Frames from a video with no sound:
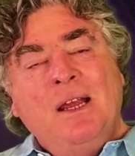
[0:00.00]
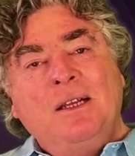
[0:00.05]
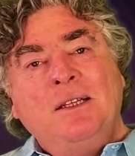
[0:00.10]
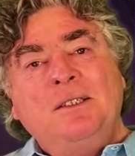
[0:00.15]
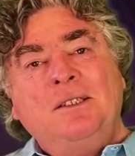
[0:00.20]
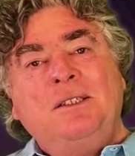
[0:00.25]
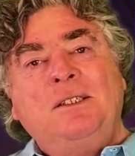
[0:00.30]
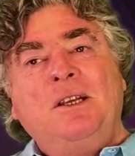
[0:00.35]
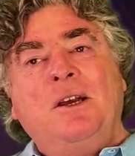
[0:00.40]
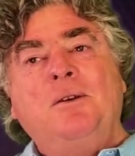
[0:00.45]

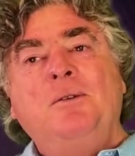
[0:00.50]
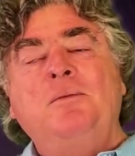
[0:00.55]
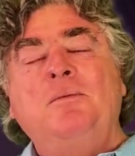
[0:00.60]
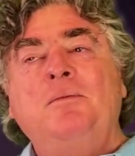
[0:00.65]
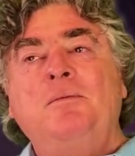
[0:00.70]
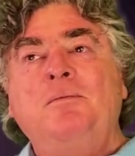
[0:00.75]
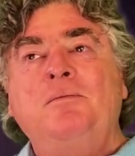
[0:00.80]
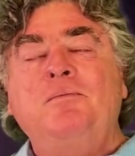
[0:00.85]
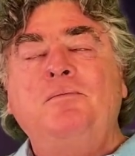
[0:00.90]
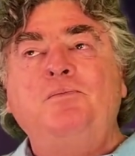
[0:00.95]
So,
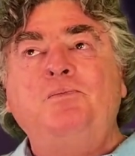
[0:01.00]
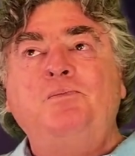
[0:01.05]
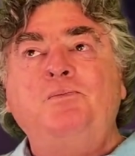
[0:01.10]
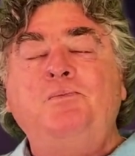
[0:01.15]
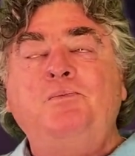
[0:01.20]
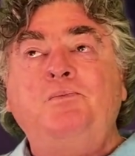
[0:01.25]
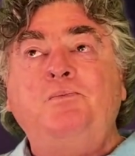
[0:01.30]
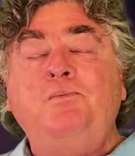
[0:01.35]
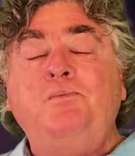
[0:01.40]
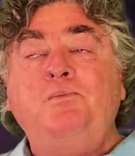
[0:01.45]

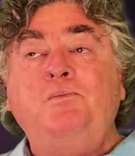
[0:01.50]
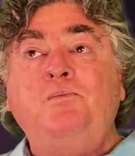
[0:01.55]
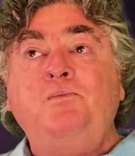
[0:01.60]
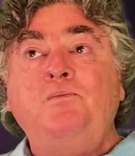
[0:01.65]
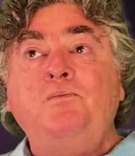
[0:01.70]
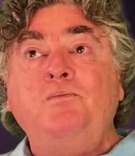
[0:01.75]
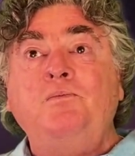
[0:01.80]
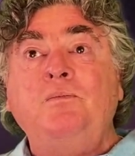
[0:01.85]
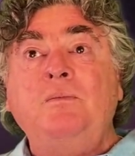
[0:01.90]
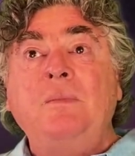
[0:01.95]

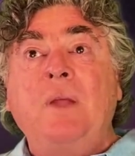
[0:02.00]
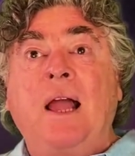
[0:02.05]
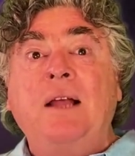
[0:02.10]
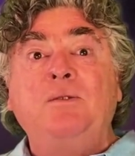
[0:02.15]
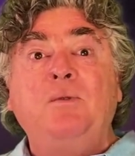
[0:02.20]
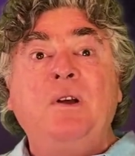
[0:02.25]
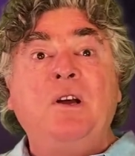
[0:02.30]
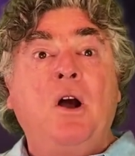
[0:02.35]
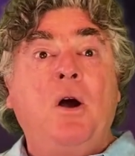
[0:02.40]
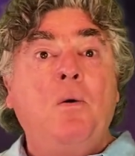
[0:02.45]

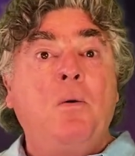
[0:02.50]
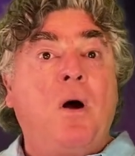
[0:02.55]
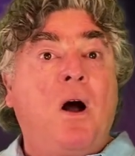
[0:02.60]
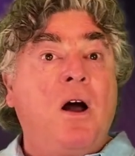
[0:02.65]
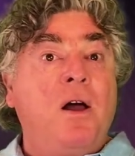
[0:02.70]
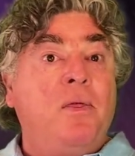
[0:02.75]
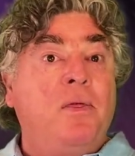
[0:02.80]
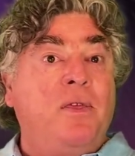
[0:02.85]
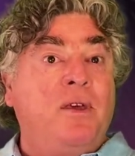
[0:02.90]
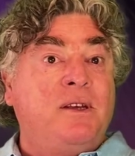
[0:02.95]
as we go
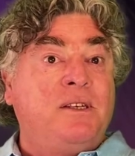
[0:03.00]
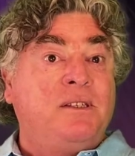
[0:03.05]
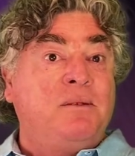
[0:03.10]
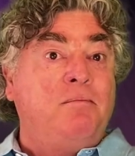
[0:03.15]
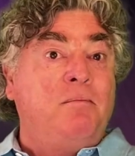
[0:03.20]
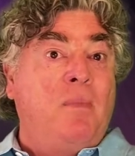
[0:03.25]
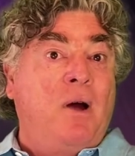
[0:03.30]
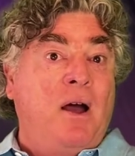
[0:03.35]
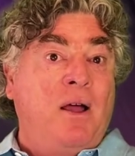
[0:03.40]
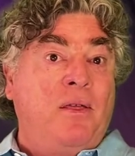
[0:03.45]
on this
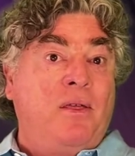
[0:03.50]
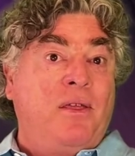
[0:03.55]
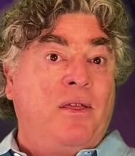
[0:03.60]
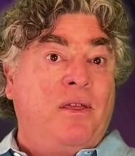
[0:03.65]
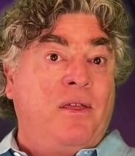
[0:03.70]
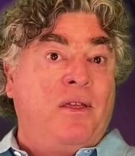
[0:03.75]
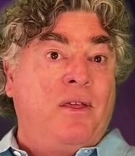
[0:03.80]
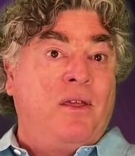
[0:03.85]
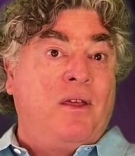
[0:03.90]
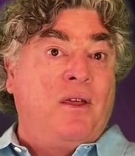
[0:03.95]

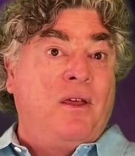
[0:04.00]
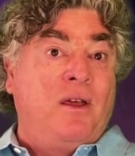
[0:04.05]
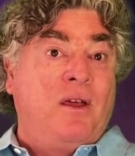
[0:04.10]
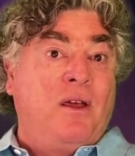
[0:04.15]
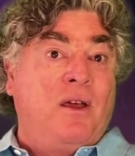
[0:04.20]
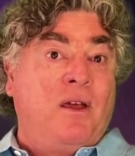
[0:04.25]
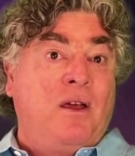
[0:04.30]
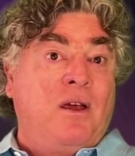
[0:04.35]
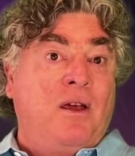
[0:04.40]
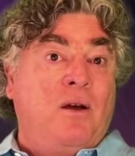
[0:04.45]
month,
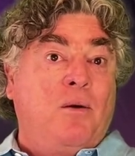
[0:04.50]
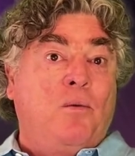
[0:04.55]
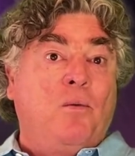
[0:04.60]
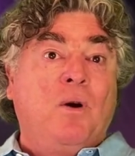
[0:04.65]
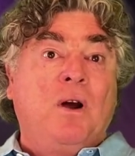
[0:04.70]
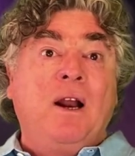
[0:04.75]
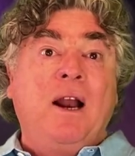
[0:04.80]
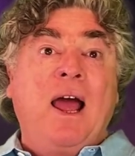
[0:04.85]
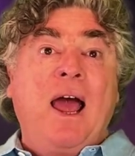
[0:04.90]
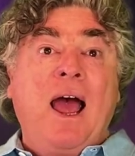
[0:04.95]

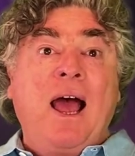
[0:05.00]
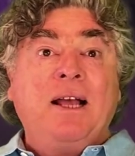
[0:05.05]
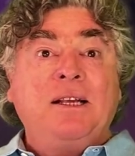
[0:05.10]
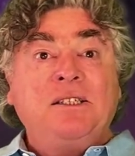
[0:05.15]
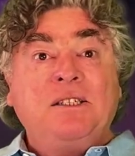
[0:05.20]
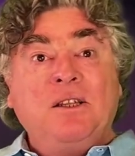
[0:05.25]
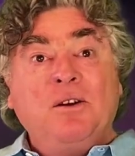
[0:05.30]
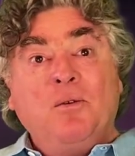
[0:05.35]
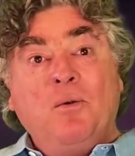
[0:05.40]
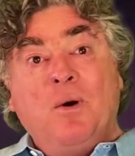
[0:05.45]
we're going to
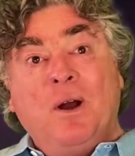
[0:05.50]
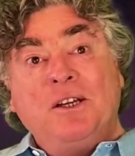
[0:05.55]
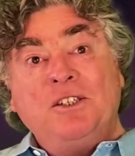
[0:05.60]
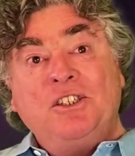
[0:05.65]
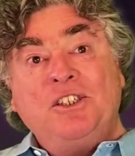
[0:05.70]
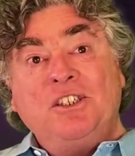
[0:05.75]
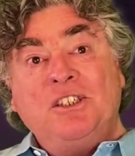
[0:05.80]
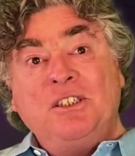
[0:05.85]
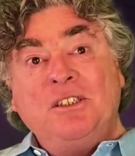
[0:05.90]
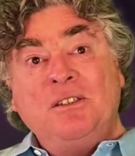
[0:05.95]
ask the
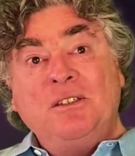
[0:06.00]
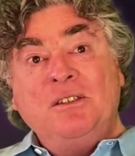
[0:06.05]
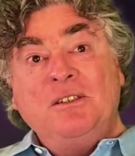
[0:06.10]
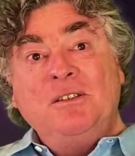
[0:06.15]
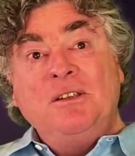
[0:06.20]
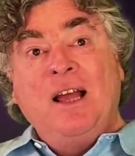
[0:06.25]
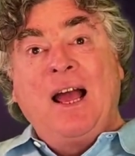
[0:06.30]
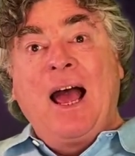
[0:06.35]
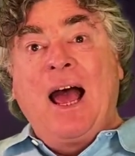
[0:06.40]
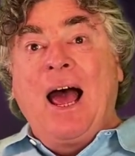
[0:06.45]
question,
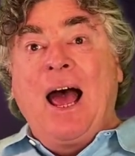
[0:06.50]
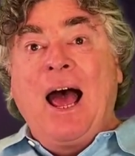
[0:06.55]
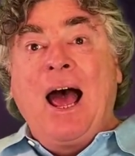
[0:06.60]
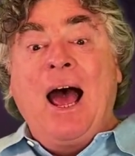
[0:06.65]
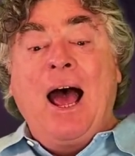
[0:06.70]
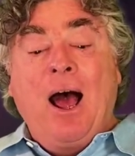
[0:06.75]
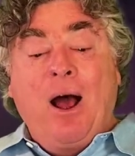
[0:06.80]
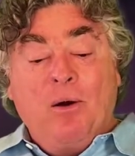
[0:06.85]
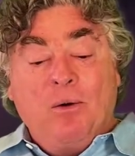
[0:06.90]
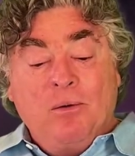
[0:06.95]

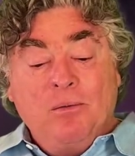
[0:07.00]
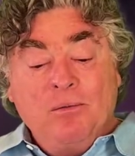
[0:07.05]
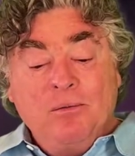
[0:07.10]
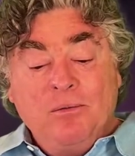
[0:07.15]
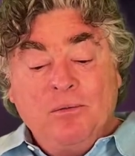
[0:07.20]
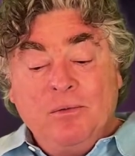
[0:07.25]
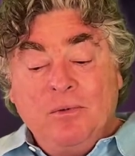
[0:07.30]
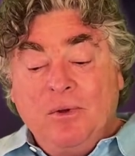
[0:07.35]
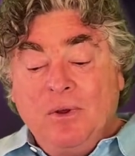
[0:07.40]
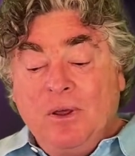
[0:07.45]
how?
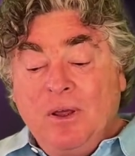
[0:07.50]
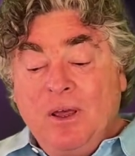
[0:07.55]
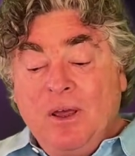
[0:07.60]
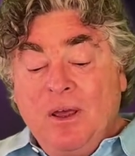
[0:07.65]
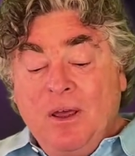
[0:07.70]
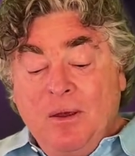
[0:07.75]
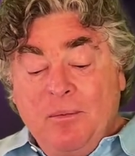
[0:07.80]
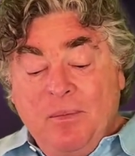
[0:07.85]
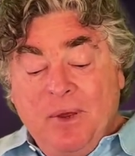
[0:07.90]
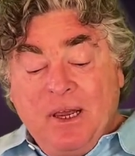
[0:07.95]

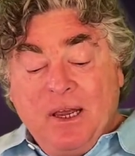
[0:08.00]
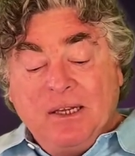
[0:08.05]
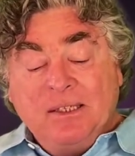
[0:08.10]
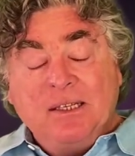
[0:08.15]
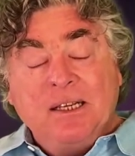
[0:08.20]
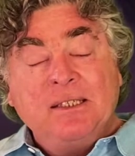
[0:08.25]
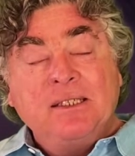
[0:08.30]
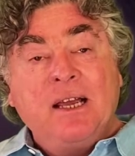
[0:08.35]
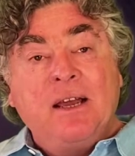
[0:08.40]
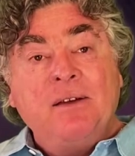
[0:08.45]

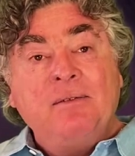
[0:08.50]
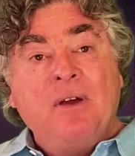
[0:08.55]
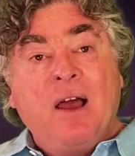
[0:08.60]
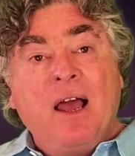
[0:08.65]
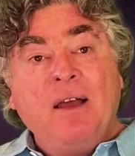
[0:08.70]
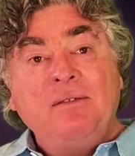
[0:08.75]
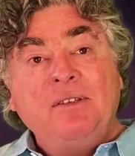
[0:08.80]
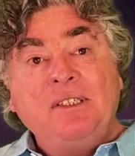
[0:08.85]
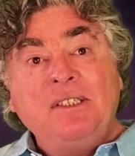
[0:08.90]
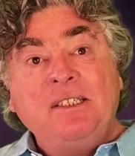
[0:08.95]
Because as
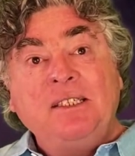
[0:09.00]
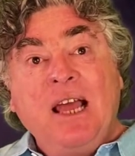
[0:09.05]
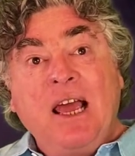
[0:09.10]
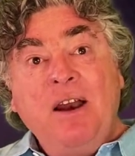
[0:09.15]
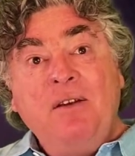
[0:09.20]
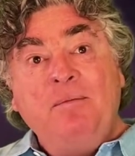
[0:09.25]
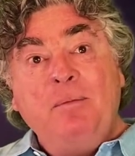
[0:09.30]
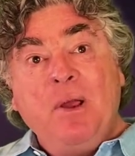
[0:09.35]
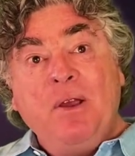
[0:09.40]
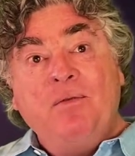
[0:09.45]
I've
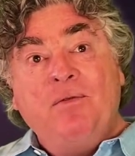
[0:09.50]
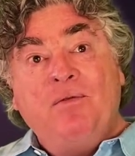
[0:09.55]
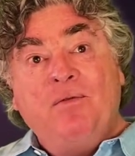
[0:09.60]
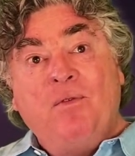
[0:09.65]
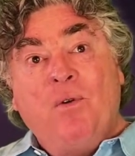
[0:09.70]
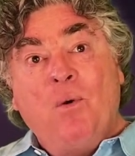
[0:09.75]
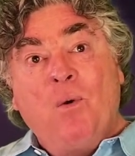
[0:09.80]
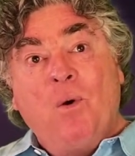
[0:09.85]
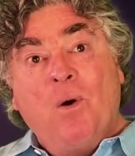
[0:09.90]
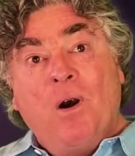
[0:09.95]
said
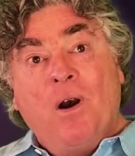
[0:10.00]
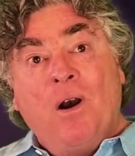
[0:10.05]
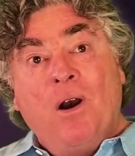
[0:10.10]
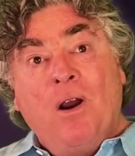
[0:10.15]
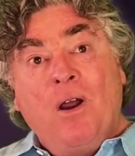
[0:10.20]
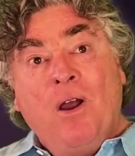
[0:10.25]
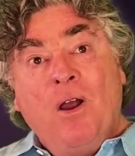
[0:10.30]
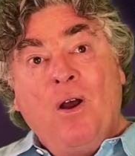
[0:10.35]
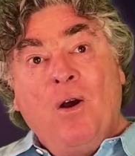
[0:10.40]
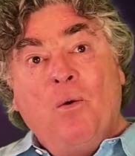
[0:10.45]
before,
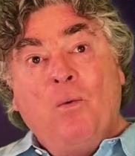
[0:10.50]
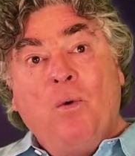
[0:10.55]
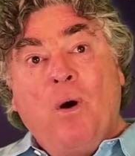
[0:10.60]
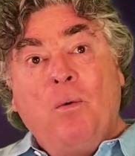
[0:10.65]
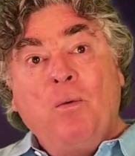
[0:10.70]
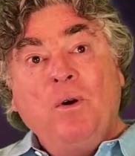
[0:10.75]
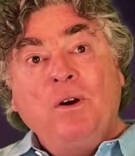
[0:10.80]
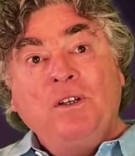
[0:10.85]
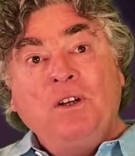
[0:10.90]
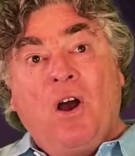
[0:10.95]
what
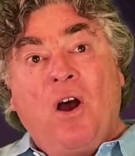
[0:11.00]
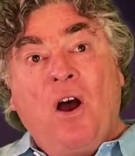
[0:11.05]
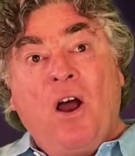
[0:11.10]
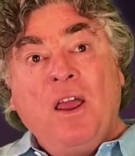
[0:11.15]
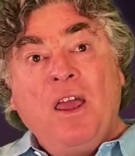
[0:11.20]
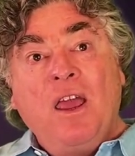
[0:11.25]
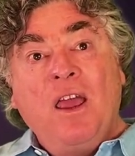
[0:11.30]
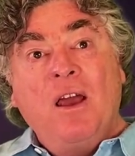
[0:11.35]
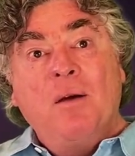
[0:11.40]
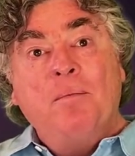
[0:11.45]
we're
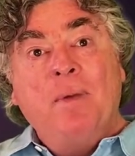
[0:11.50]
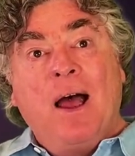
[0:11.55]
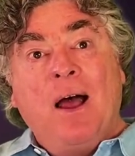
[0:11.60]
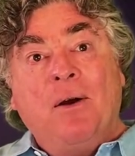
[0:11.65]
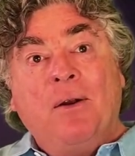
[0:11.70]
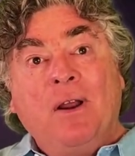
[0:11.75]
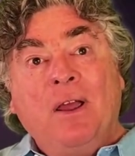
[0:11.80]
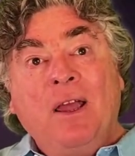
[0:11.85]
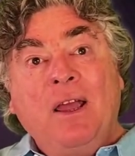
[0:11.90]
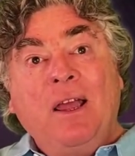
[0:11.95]
talking
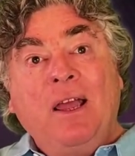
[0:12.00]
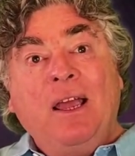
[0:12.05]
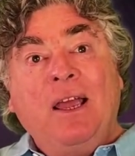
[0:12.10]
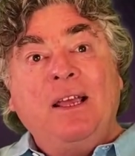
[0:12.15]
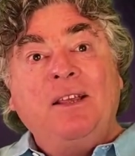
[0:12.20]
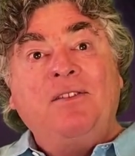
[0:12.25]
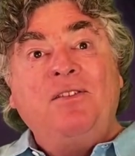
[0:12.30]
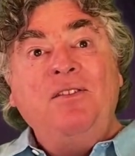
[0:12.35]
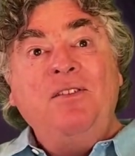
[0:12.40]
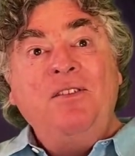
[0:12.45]
about
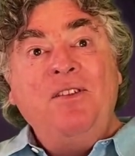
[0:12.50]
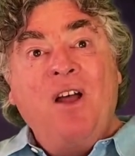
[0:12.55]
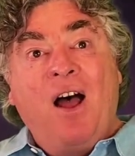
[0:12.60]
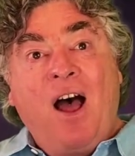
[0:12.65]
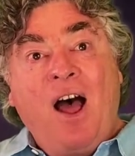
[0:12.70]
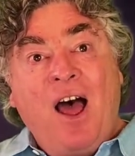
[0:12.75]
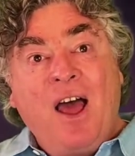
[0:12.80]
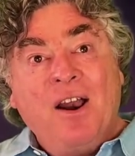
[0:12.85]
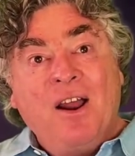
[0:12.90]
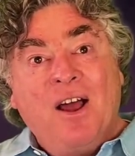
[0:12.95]
is
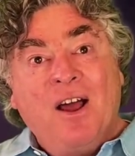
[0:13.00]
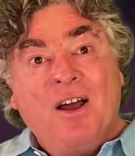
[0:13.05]
not a